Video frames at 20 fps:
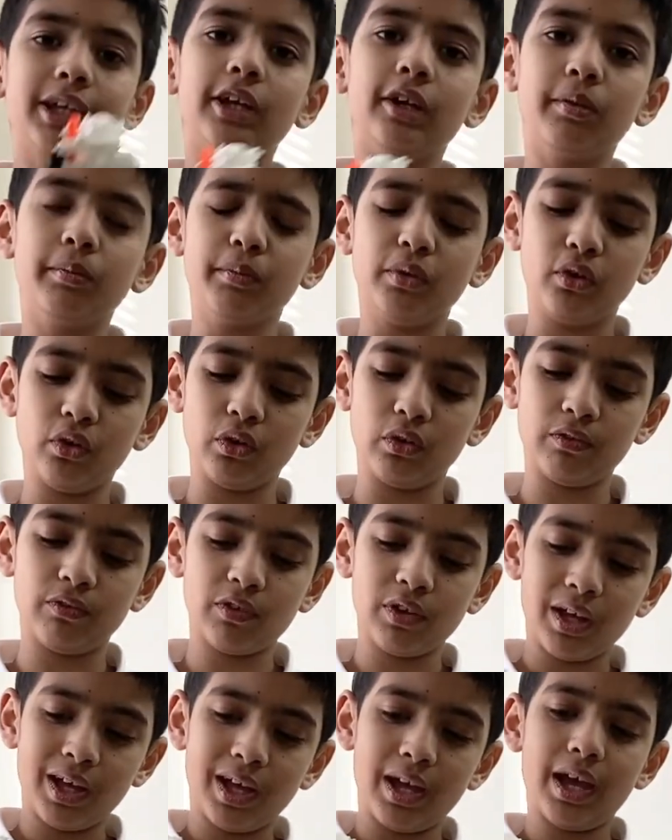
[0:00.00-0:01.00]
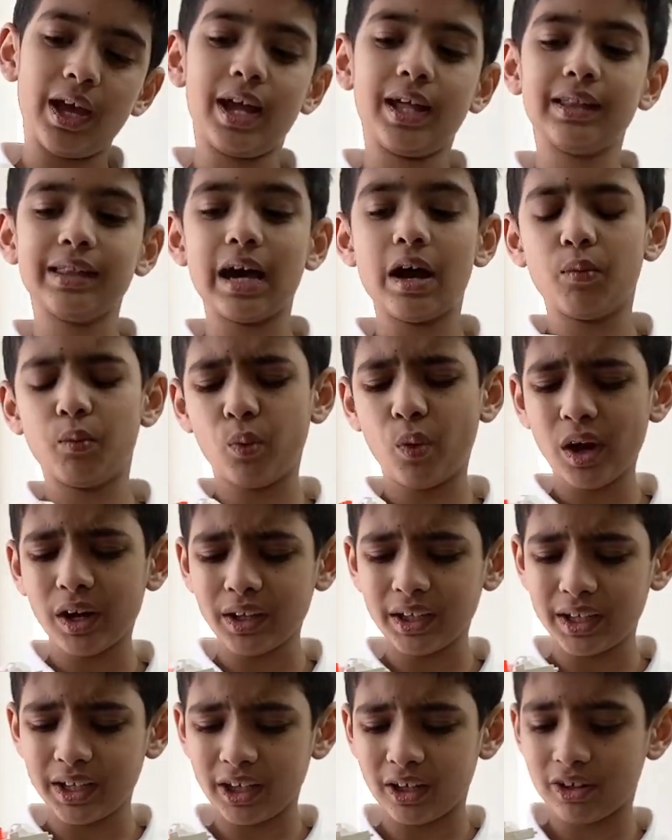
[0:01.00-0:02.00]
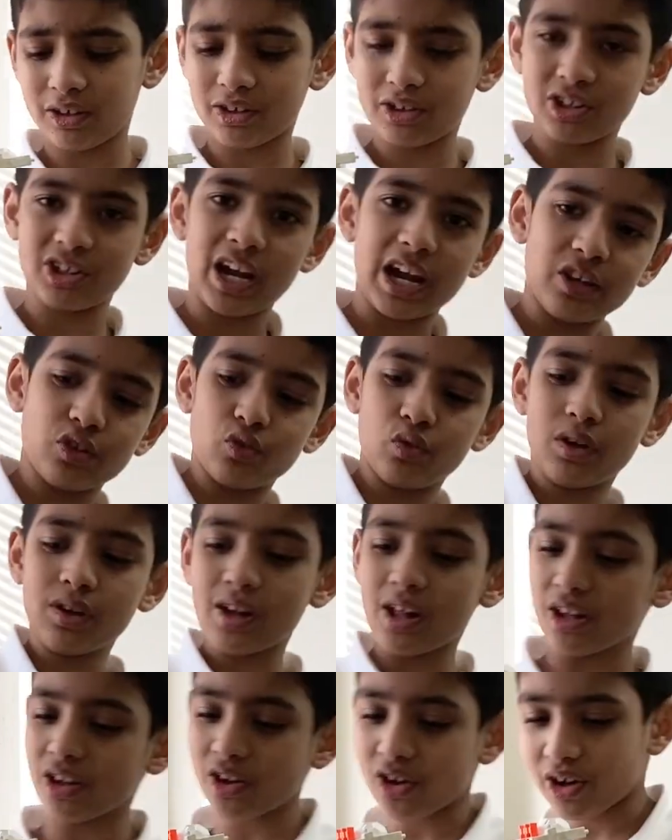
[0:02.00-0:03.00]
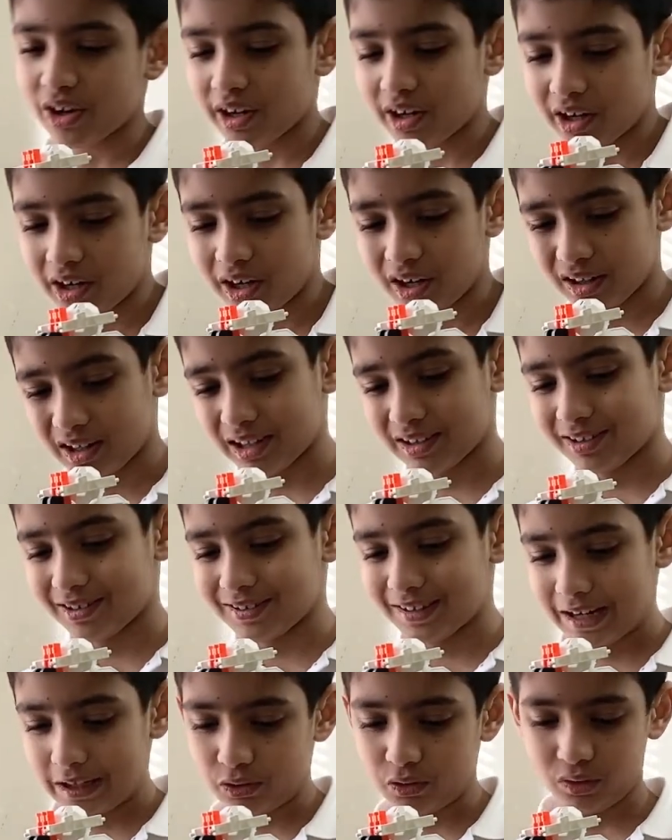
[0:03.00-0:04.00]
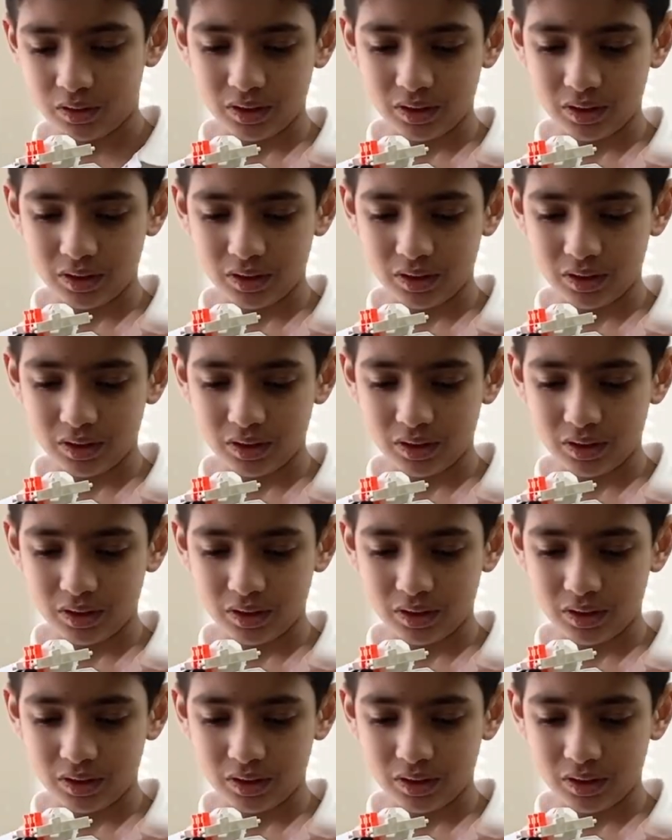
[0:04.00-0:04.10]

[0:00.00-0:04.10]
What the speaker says: gear and that one gear is attached to another gear, that's attached to